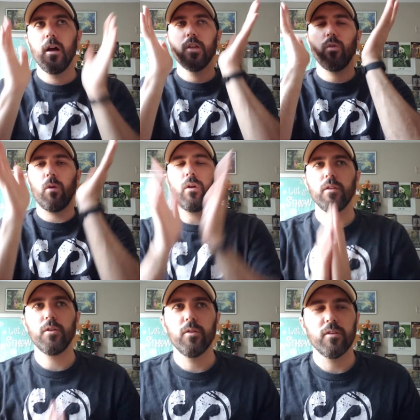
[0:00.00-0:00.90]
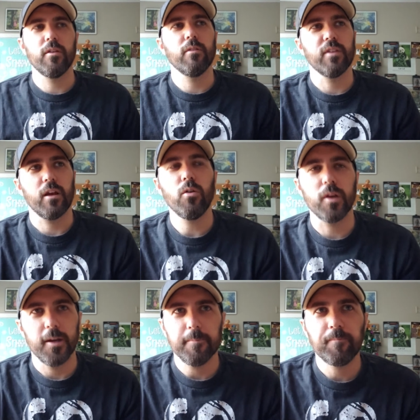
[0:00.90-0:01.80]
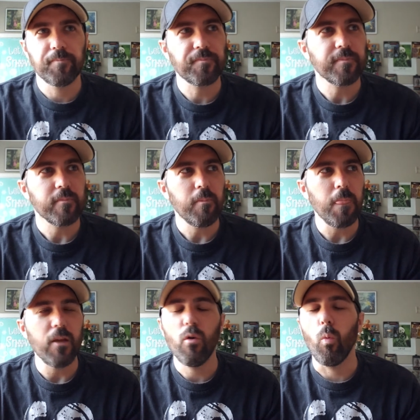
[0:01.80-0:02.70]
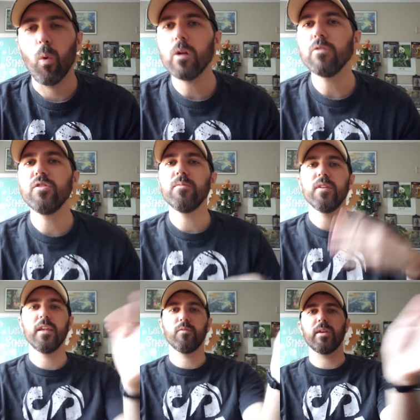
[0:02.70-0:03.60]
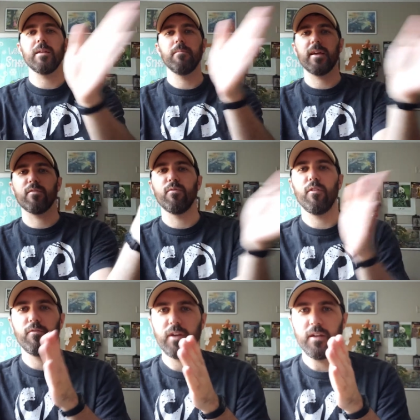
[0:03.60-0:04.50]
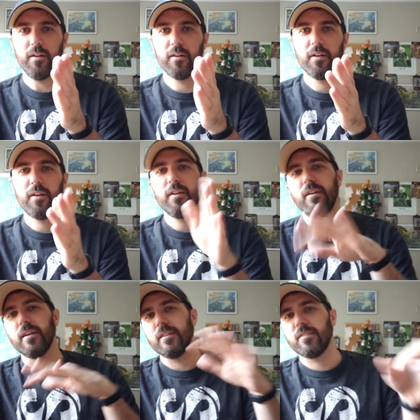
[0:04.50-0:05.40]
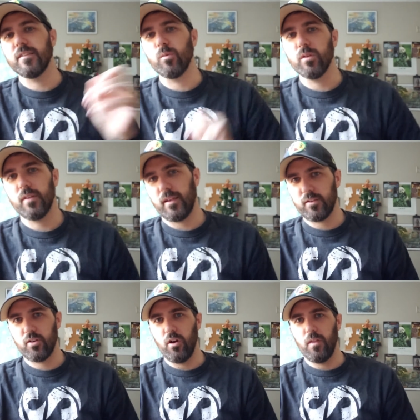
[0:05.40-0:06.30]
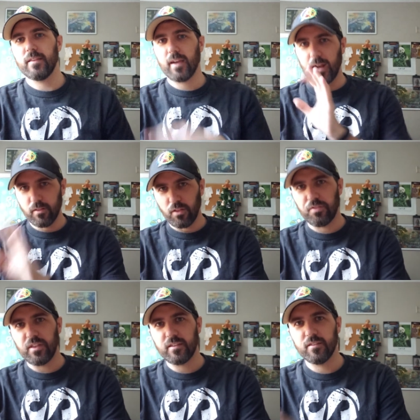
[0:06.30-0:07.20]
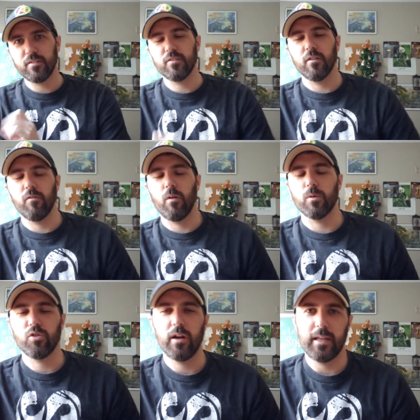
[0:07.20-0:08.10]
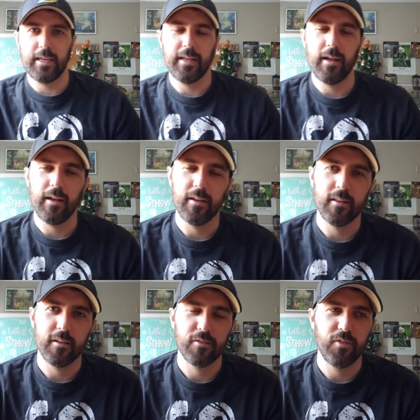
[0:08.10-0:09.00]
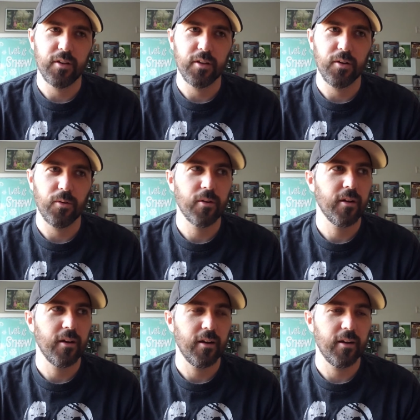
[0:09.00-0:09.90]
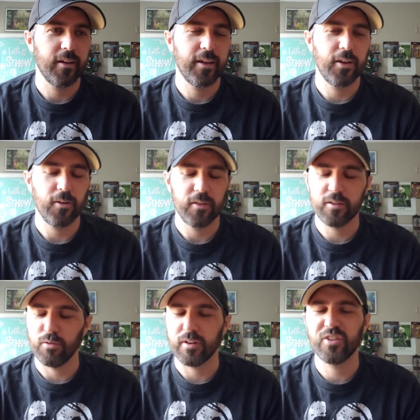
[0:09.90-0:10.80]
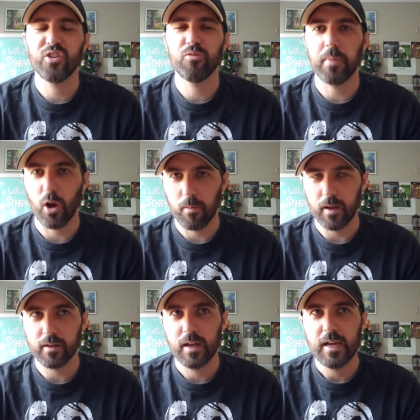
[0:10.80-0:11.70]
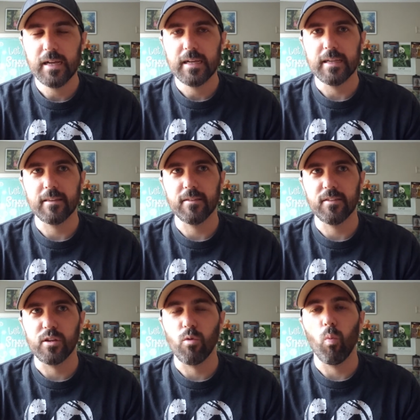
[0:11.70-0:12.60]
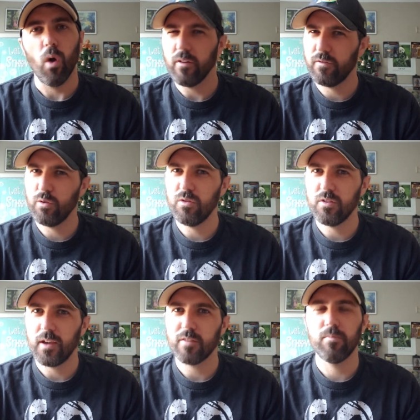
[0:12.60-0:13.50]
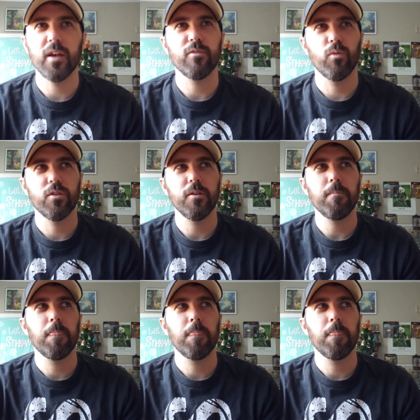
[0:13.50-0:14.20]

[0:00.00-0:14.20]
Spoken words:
So what I wanted to do is, I was like, okay, what are some things we can mix with Velveeta and see what tastes good? That's kind of the thesis, what we're trying to get at in this video here. This little experiment is to see what foods taste best with it.